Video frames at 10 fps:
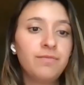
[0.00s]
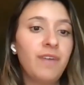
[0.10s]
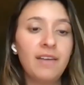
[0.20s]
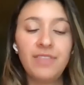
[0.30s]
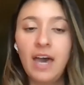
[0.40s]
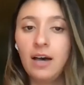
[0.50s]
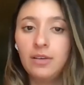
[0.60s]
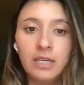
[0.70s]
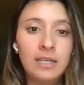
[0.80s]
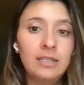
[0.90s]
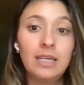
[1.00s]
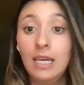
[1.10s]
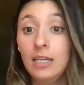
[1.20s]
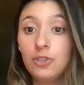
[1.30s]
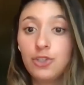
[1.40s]
5,000
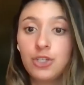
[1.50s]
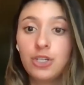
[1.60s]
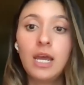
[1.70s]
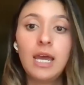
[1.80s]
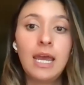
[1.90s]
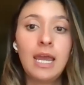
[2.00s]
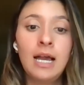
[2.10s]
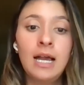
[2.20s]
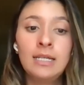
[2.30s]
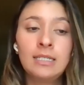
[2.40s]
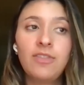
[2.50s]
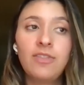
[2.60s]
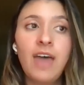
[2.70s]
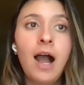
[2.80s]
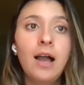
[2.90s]
each, and
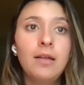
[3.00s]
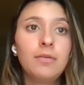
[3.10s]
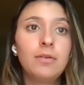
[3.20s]
that